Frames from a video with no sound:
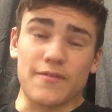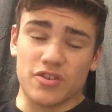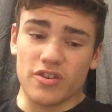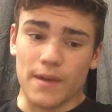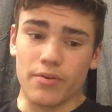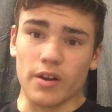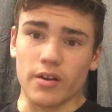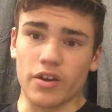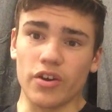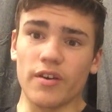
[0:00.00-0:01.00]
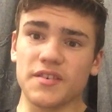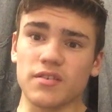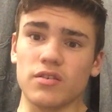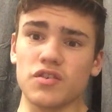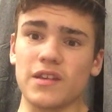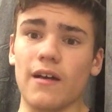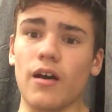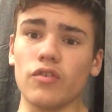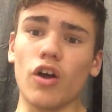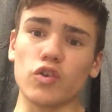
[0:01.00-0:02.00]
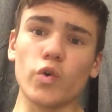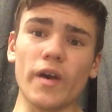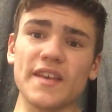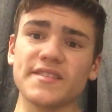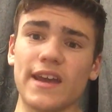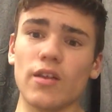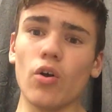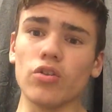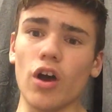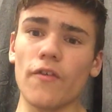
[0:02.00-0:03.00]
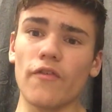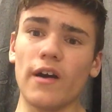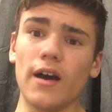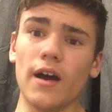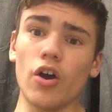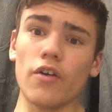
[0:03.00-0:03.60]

two, they put a curse on New South on Queensland, all over